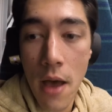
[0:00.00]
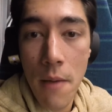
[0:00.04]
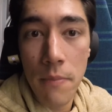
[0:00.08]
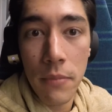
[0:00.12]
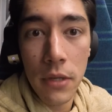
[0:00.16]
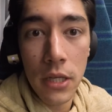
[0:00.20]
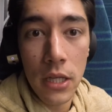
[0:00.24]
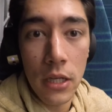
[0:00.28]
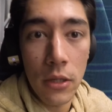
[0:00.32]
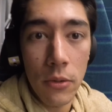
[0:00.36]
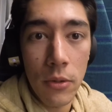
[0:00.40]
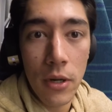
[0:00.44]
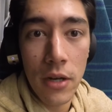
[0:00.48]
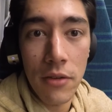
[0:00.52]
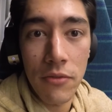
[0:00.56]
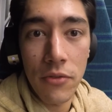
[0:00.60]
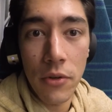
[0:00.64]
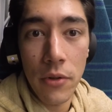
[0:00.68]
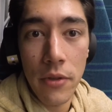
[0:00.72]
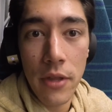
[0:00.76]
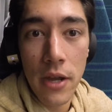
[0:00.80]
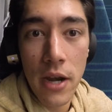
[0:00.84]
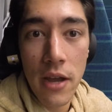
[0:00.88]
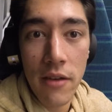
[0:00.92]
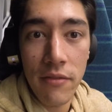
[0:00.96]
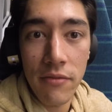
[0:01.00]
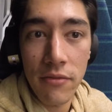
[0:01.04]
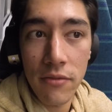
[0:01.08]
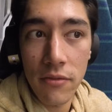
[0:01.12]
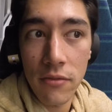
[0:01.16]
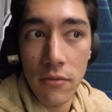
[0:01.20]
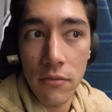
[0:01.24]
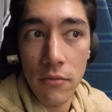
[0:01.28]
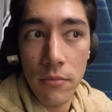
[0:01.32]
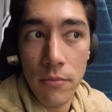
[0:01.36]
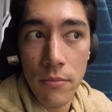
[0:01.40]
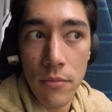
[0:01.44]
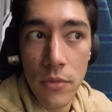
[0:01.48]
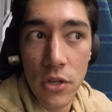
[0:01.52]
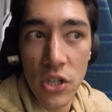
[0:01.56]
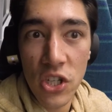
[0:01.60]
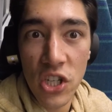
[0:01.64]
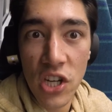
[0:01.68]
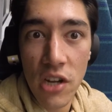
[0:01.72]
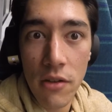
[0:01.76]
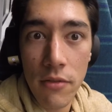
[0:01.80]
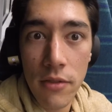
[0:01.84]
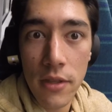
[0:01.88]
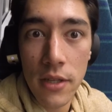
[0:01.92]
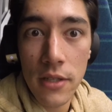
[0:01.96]
happy and grateful that I've
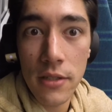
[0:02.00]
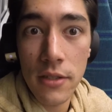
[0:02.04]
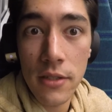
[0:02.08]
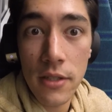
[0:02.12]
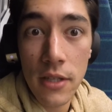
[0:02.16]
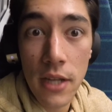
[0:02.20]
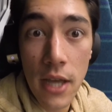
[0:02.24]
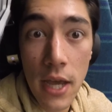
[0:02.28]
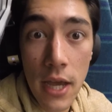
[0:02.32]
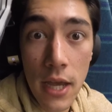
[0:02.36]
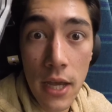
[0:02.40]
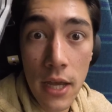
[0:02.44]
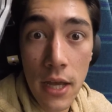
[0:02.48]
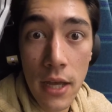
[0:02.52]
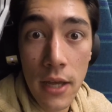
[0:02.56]
shared this today.